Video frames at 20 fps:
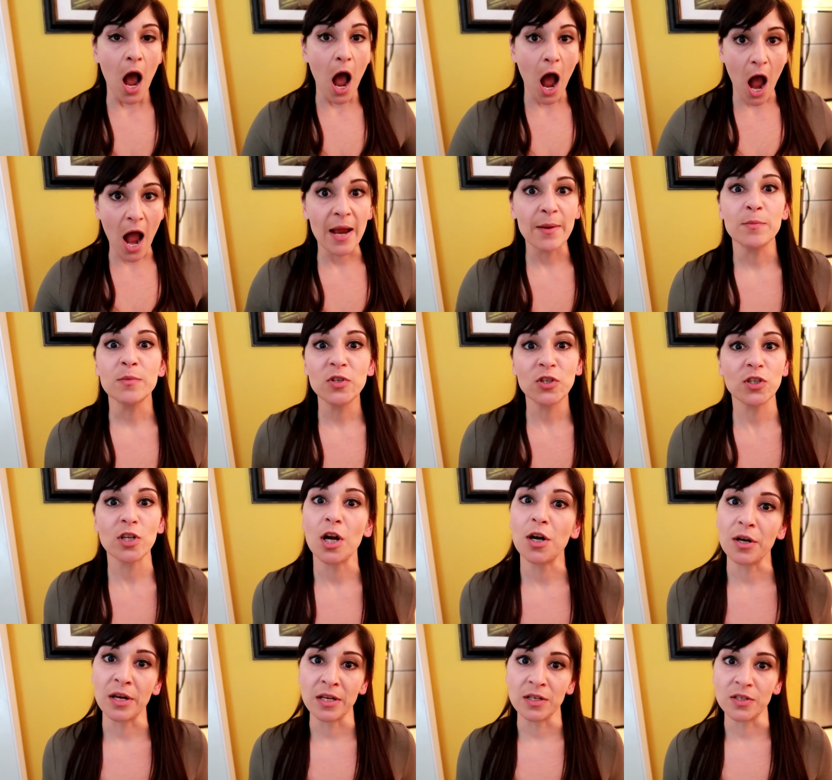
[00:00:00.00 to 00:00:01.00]
I'm
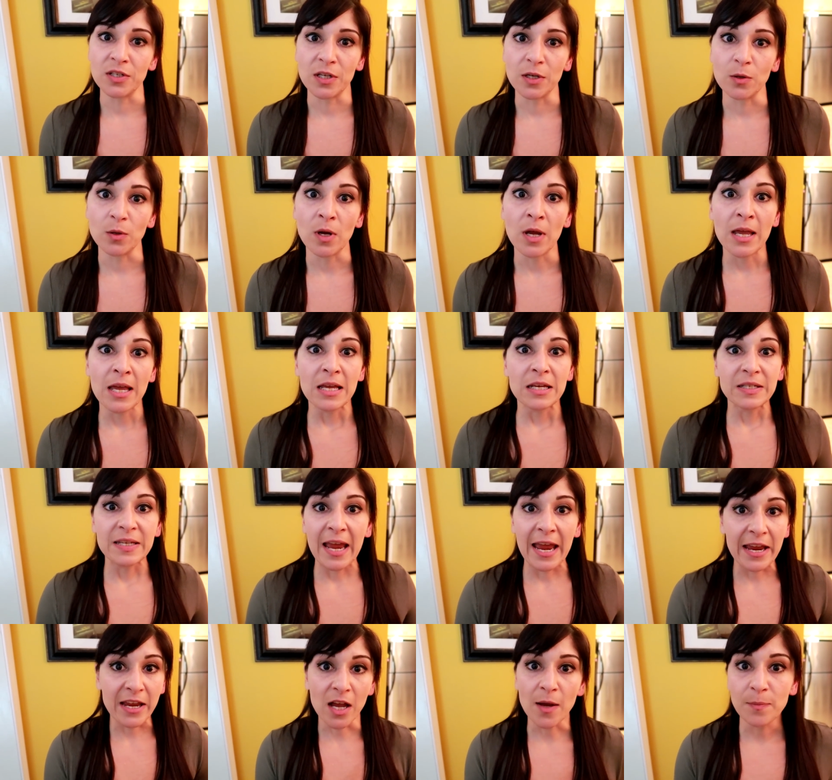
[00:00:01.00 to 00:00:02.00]
starting to.
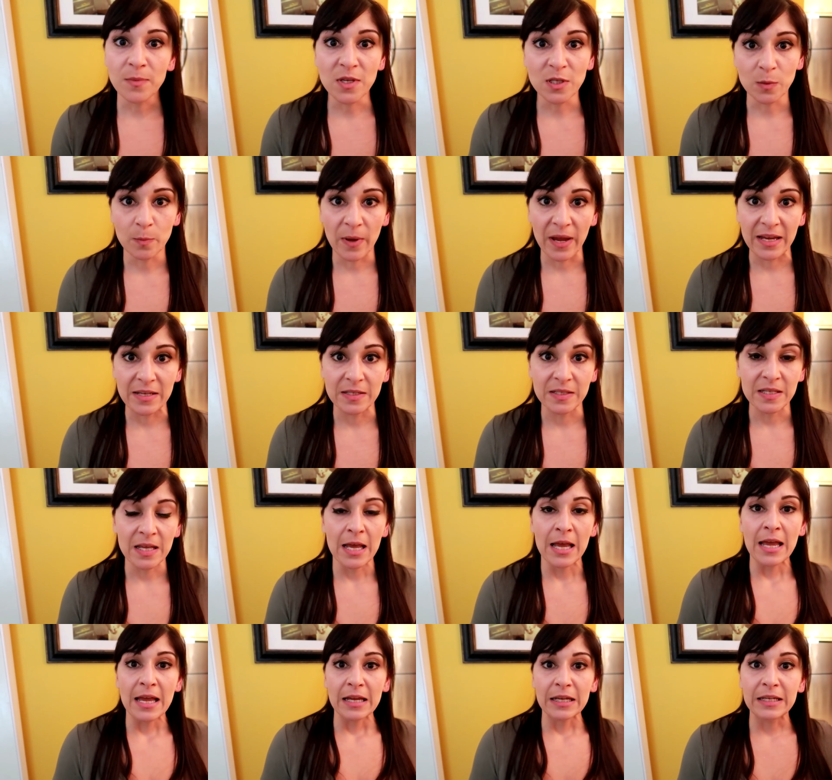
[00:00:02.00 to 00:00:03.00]
Take up the space,
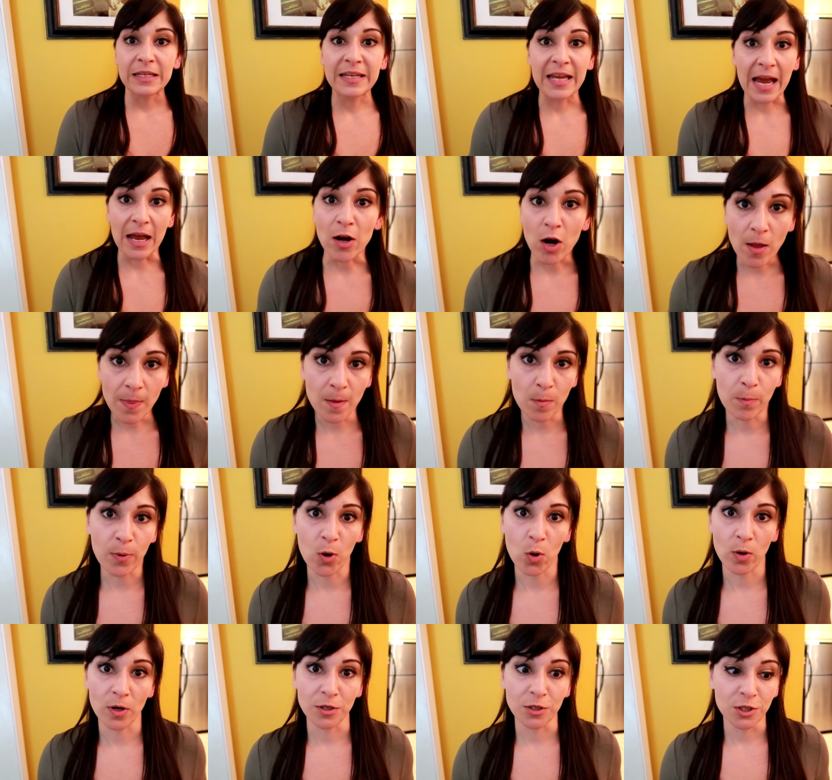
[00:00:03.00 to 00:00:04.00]
get on the
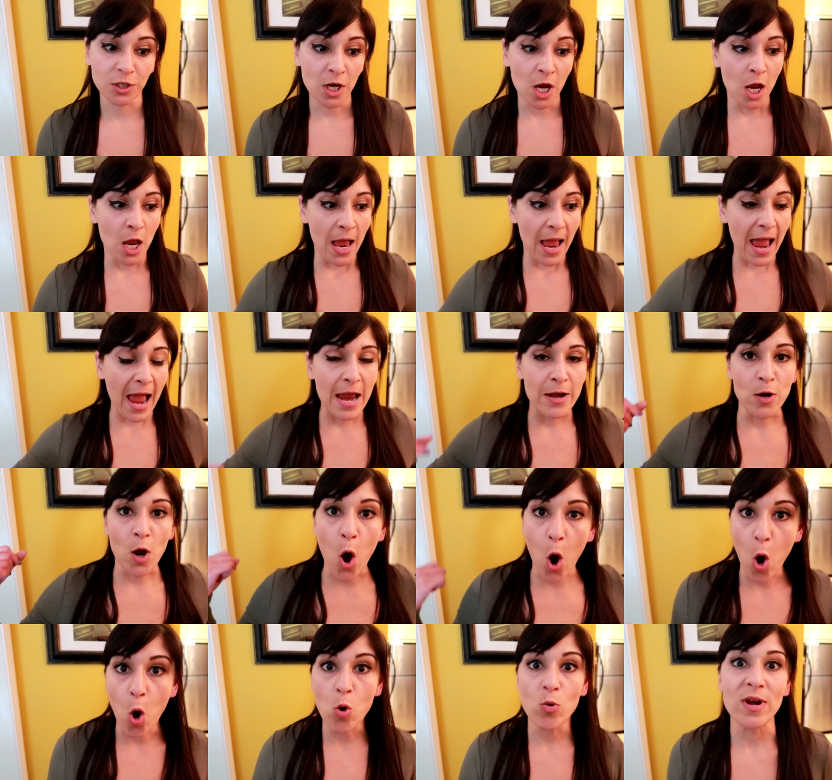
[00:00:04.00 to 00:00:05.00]
porch,
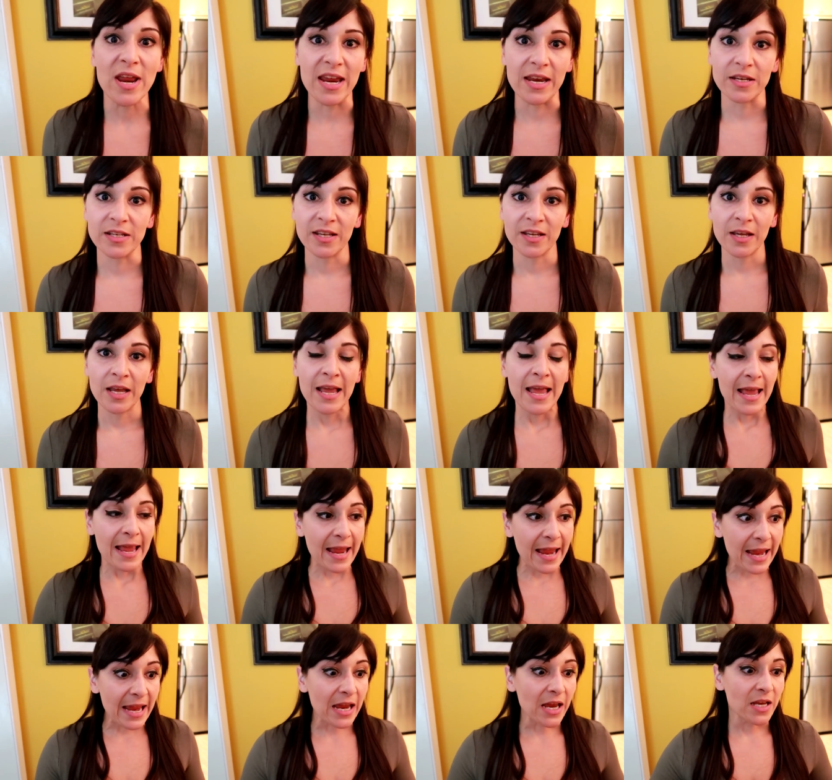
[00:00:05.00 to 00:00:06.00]
and own it.
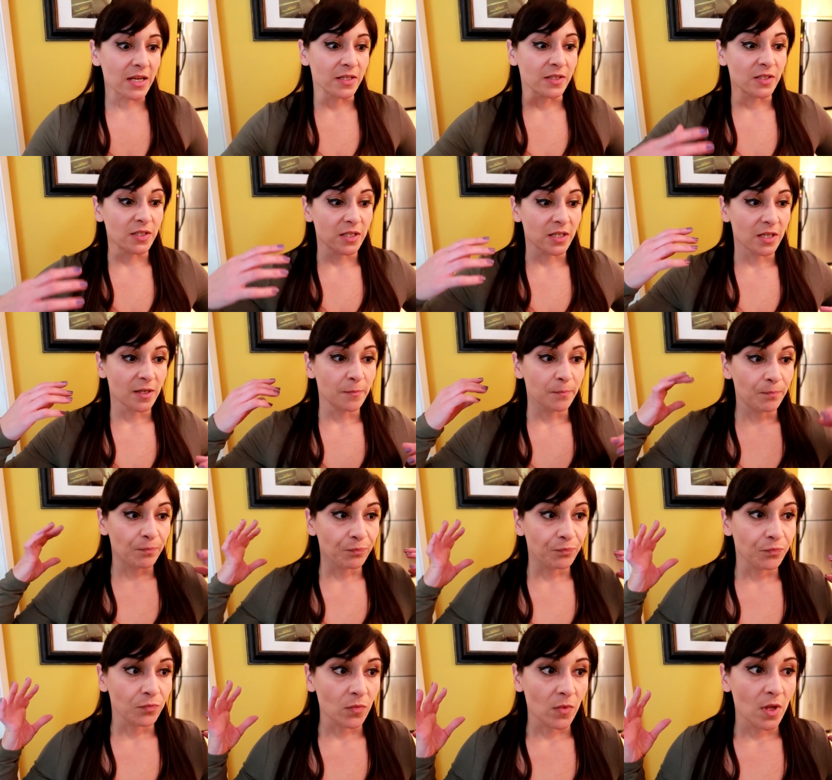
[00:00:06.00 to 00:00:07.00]
And
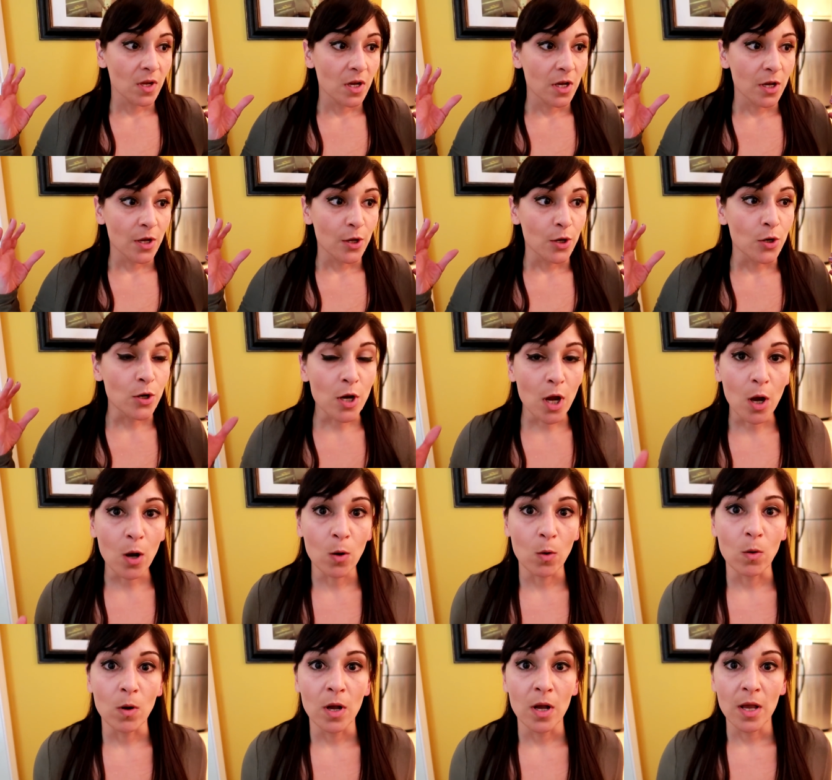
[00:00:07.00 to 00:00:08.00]

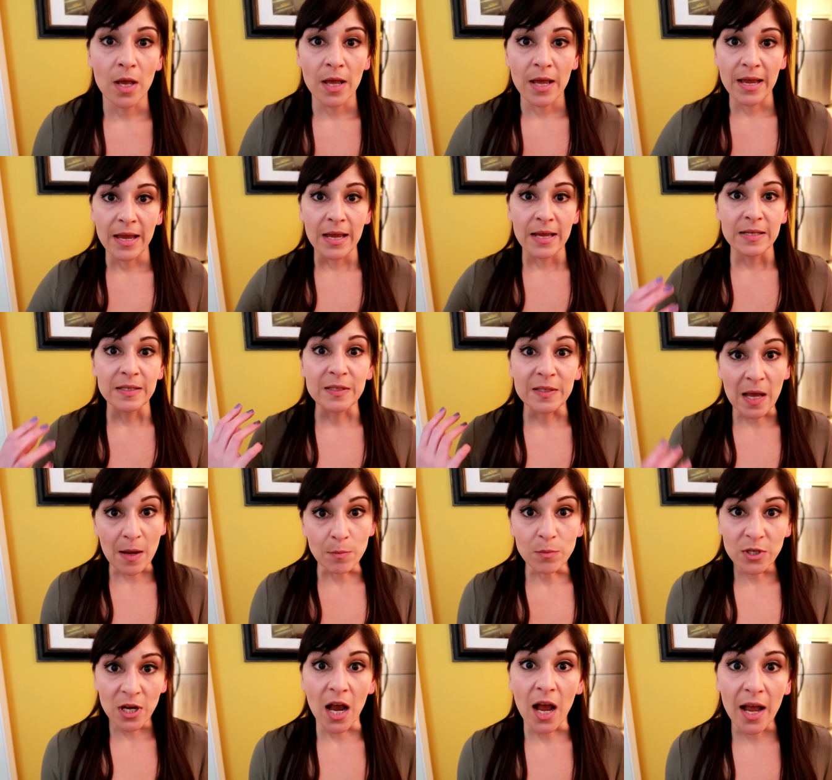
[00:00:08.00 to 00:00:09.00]
no,
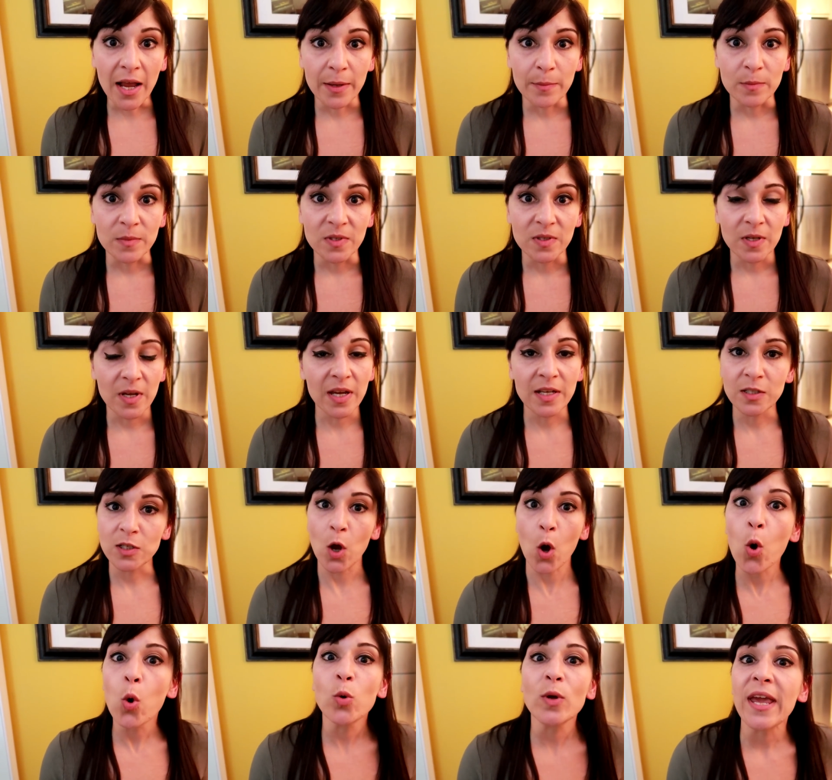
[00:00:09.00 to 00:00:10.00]
sometimes it's
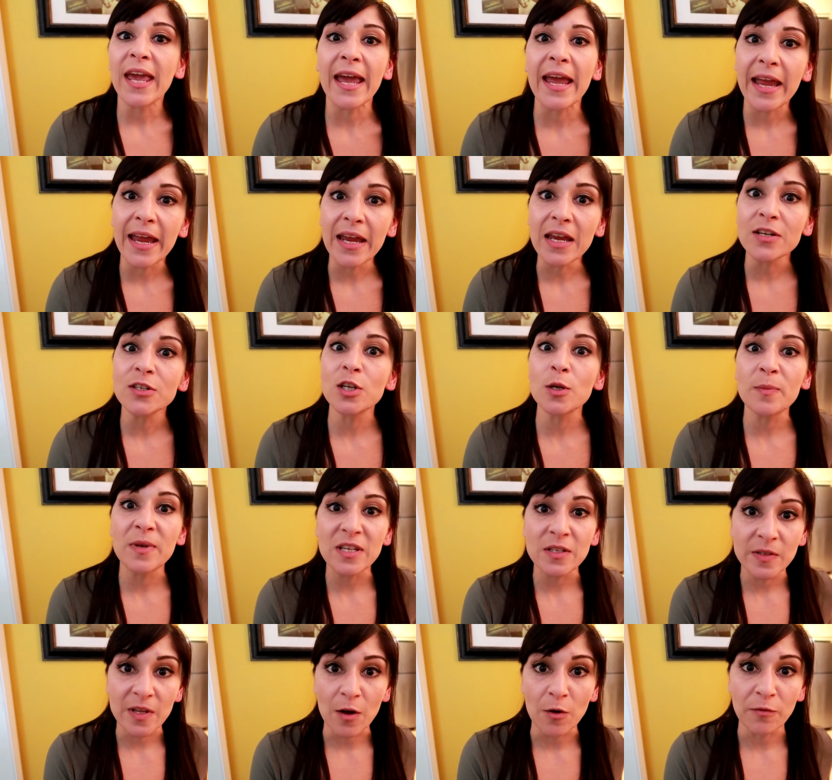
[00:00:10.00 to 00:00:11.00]
okay to
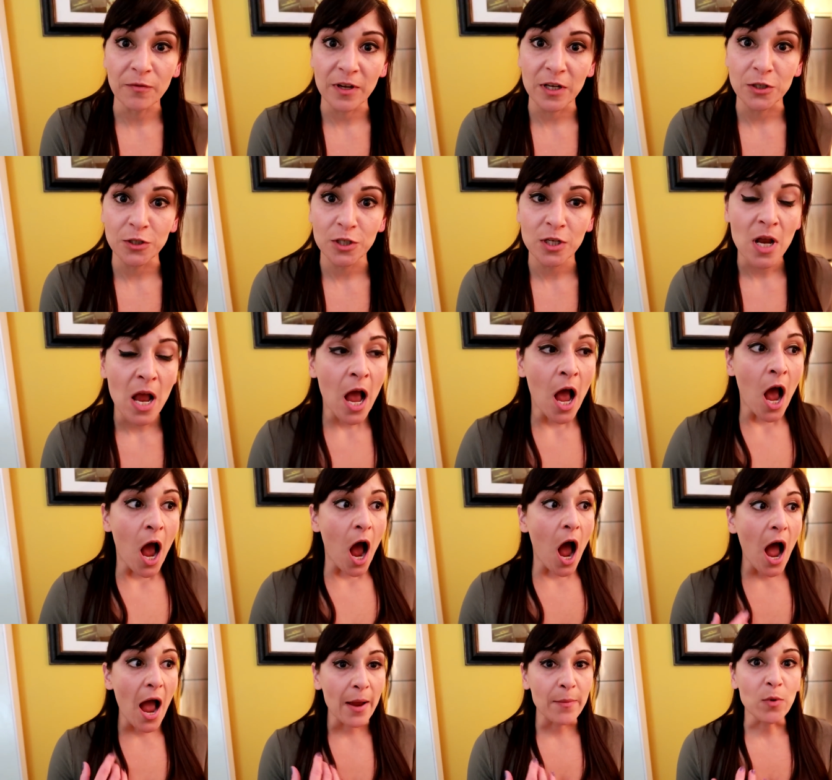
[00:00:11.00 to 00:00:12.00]
be selfish.
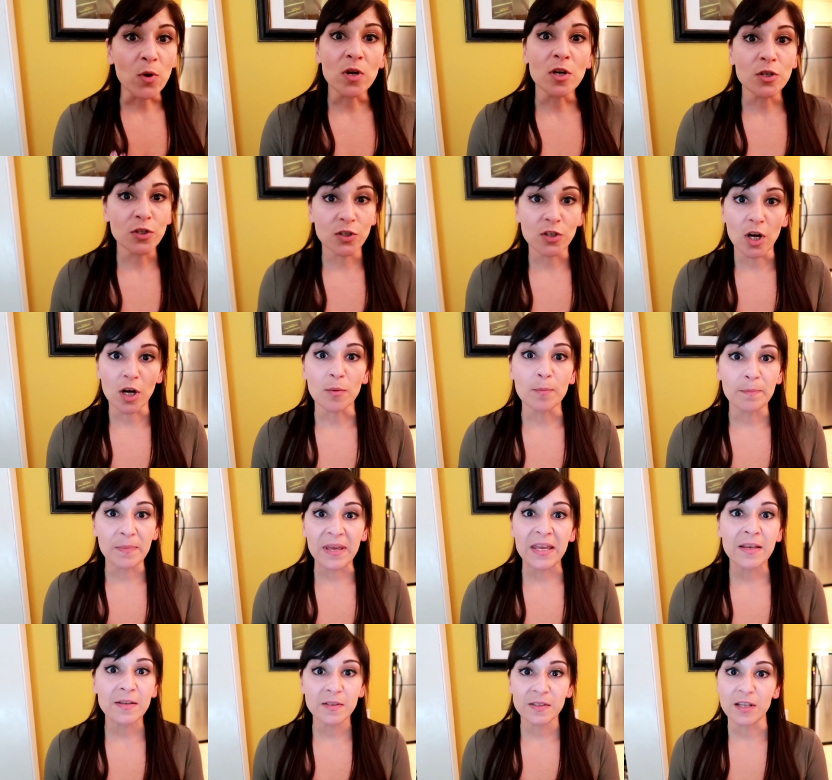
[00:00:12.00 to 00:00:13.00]
I'm gonna start
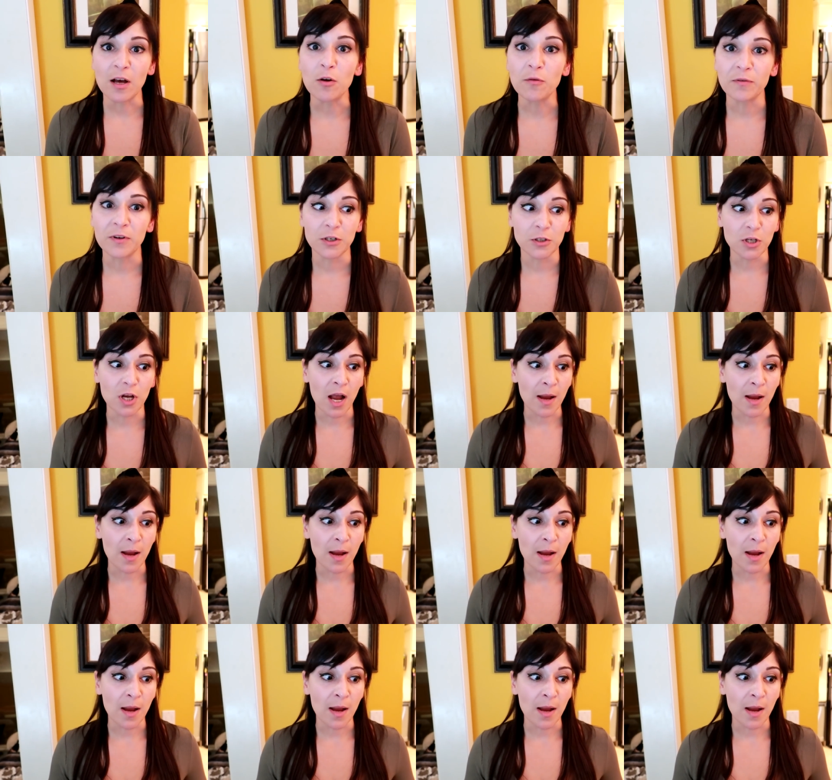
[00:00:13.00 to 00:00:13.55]
being selfish.